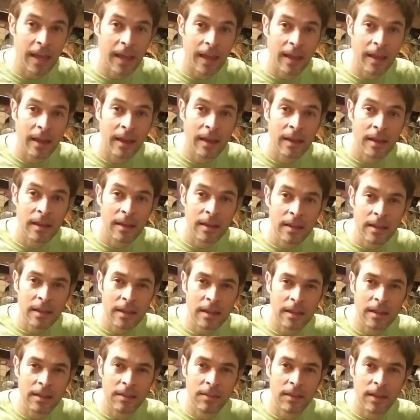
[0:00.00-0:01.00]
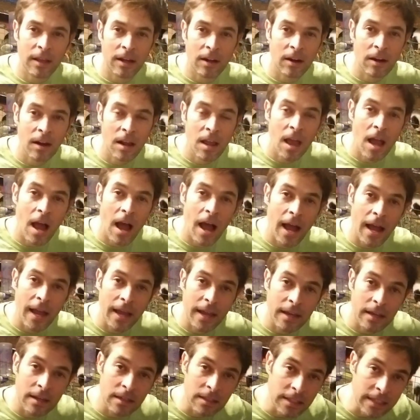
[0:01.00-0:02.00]
hay in there,
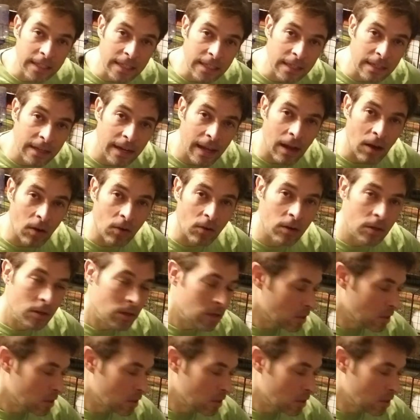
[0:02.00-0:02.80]
I clean it out.